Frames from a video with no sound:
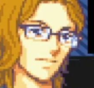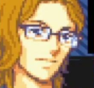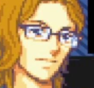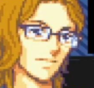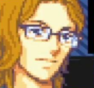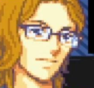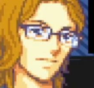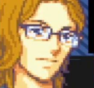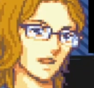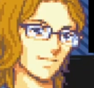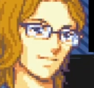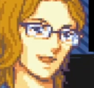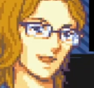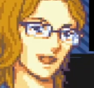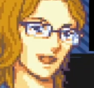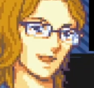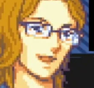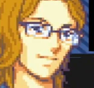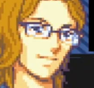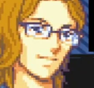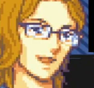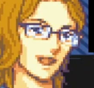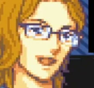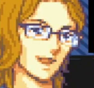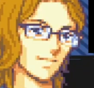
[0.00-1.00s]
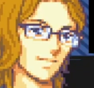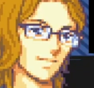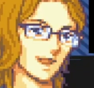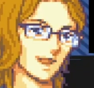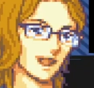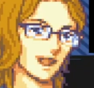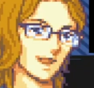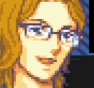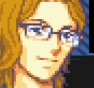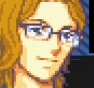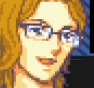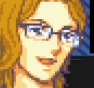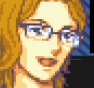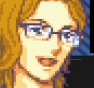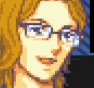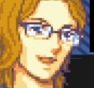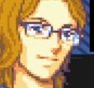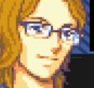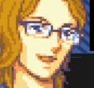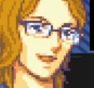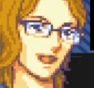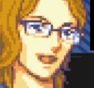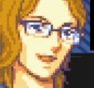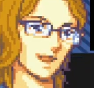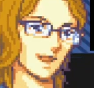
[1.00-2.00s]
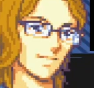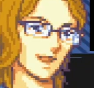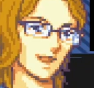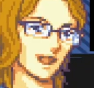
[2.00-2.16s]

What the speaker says: Oh, I see. An obstacle